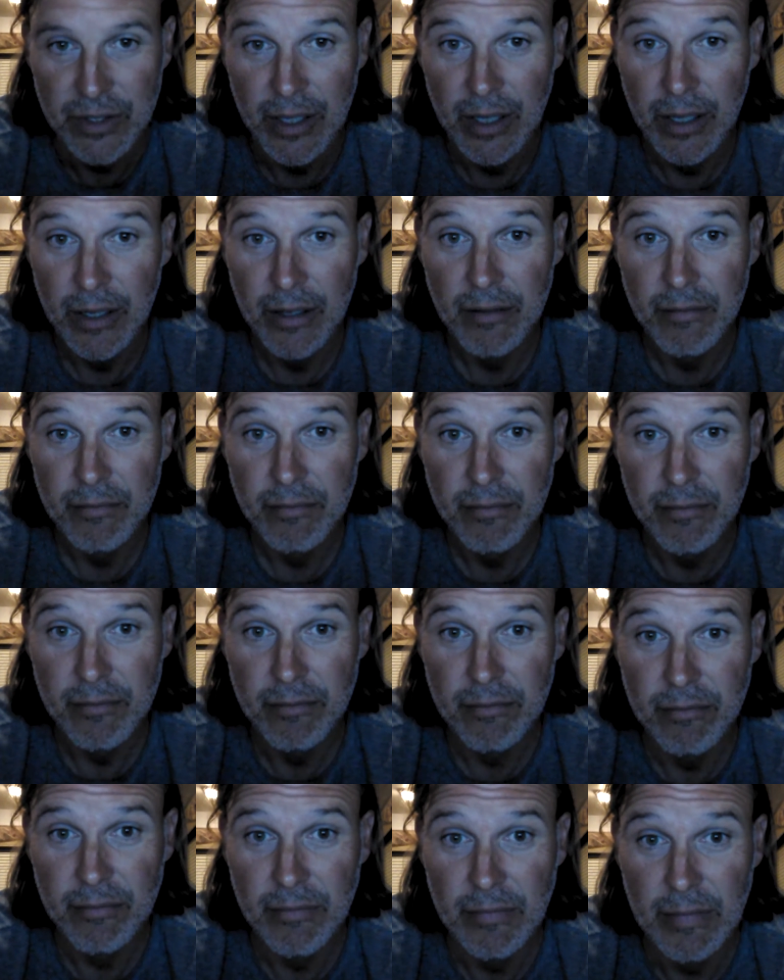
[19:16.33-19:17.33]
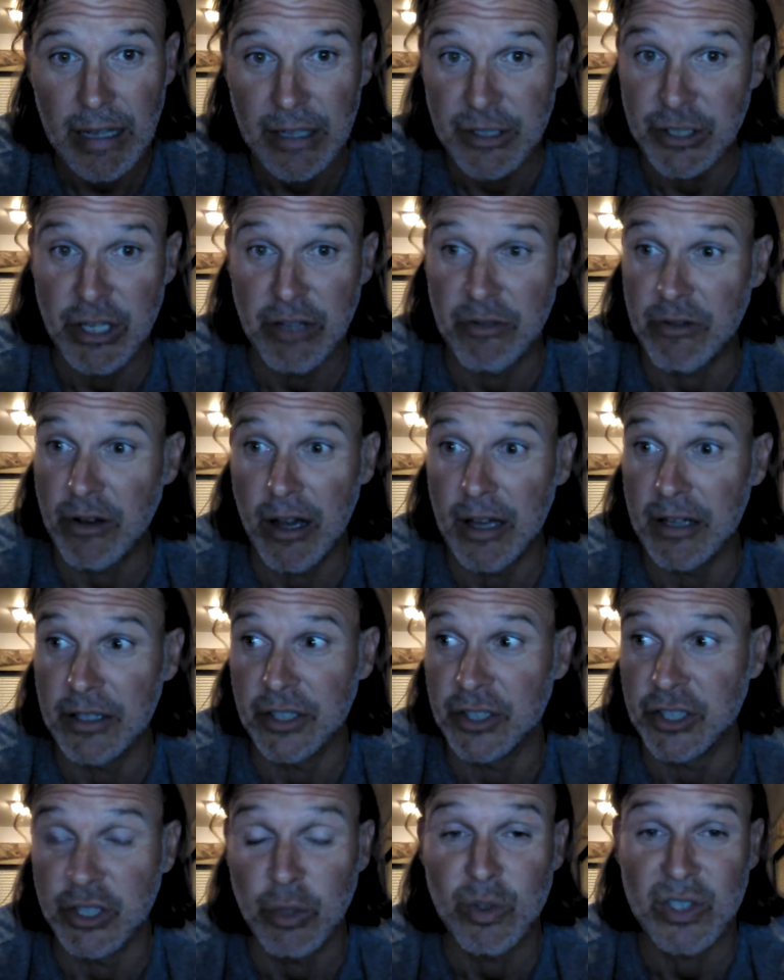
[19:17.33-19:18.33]
And she thought she was laughing
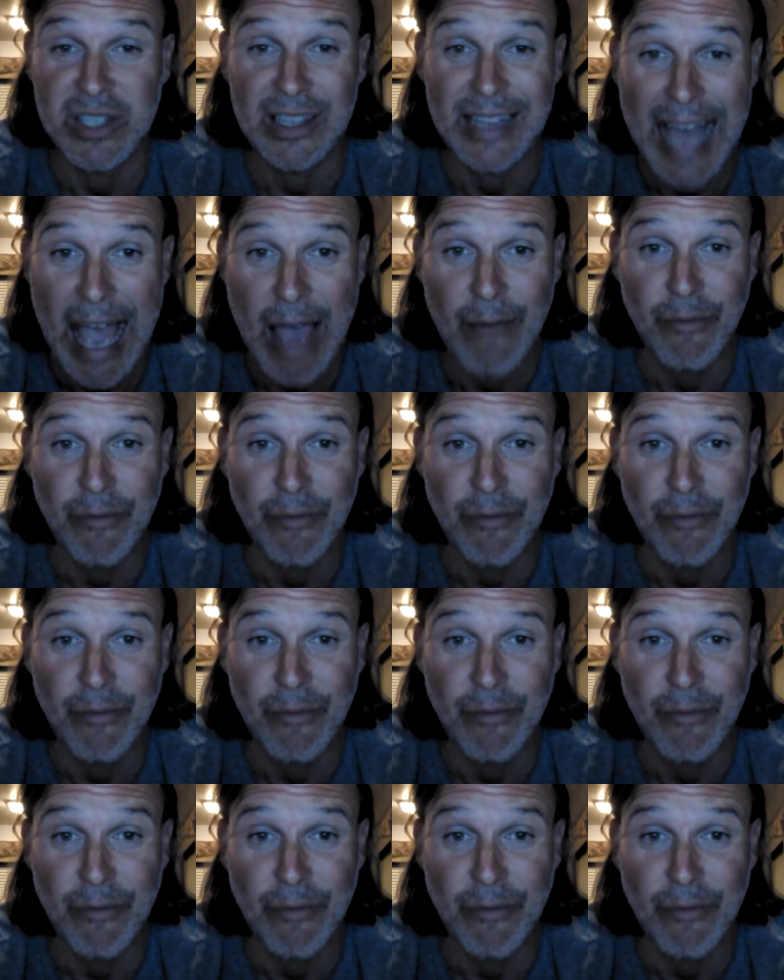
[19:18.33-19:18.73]
about it.